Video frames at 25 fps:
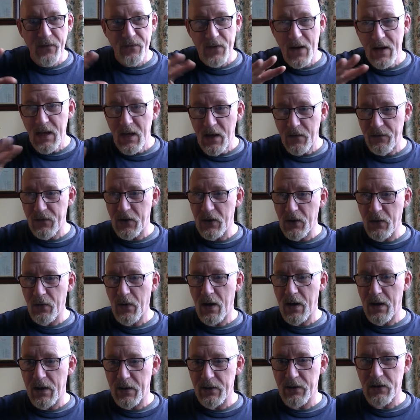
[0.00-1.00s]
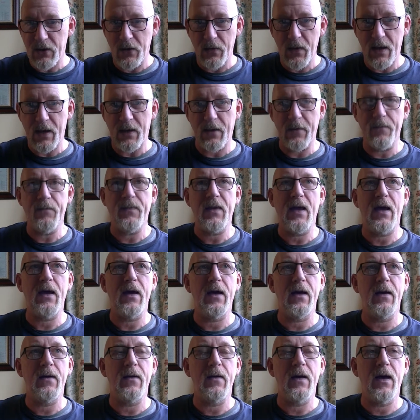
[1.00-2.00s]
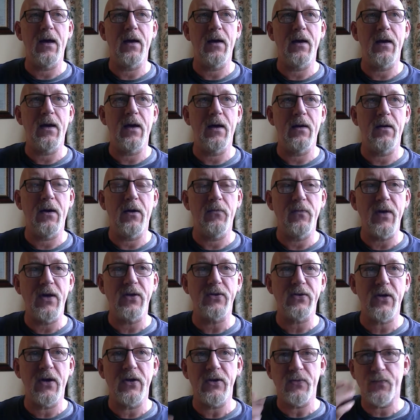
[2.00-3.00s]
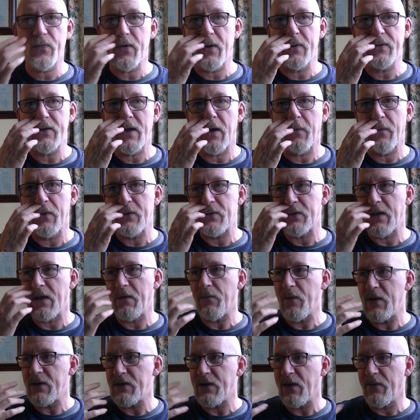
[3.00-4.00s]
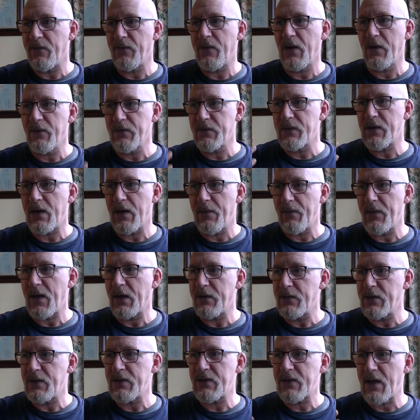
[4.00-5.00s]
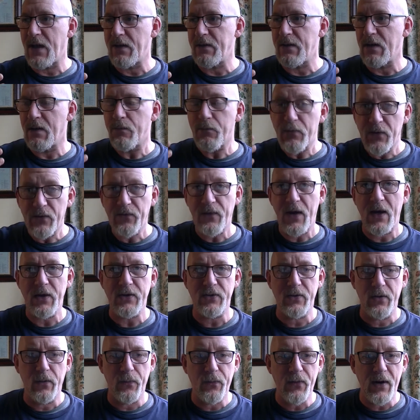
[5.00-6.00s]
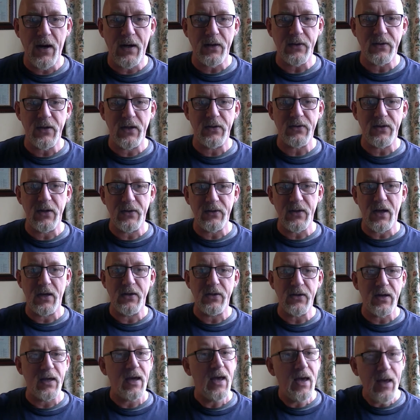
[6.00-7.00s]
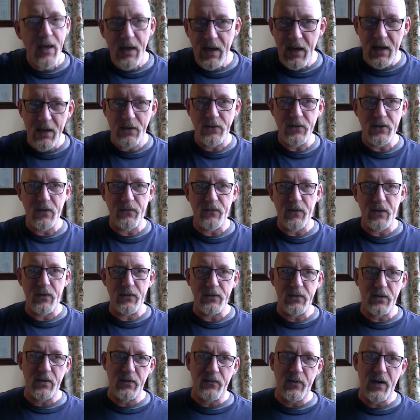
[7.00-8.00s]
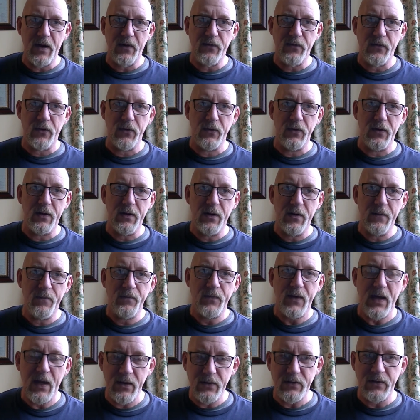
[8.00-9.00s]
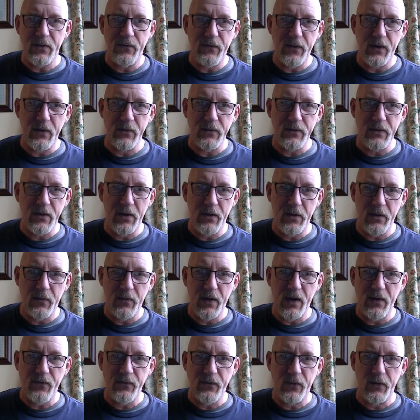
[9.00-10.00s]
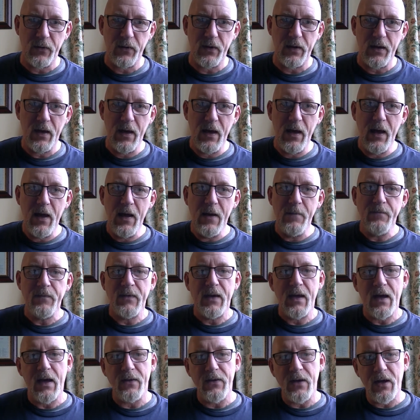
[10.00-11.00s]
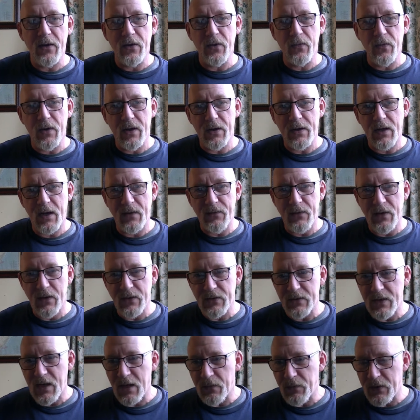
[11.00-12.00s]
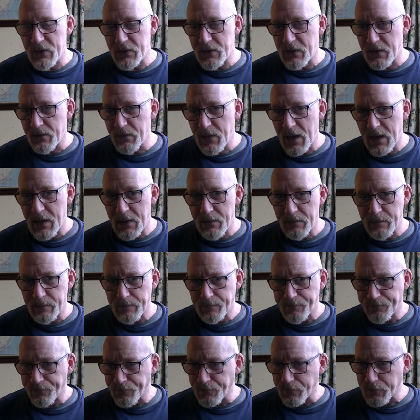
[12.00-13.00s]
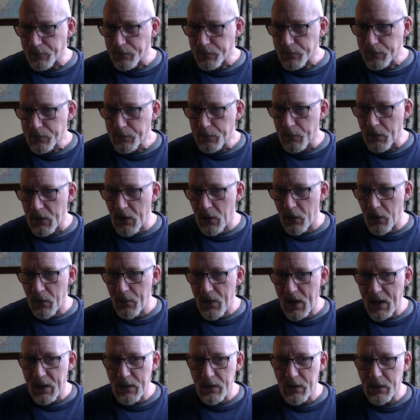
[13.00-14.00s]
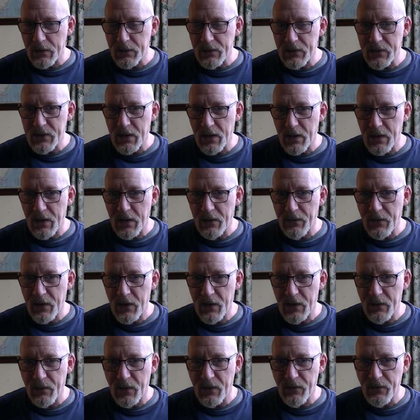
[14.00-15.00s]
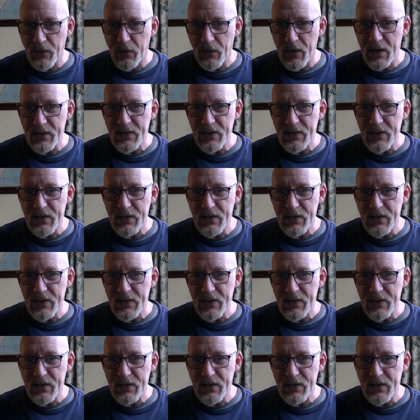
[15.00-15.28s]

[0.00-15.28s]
any of you are doing a research project which involves understanding professional practice, essentially, interviews are the way forward. Interviews are the way forward. And the other word I've used there, which you may or may not have heard before, is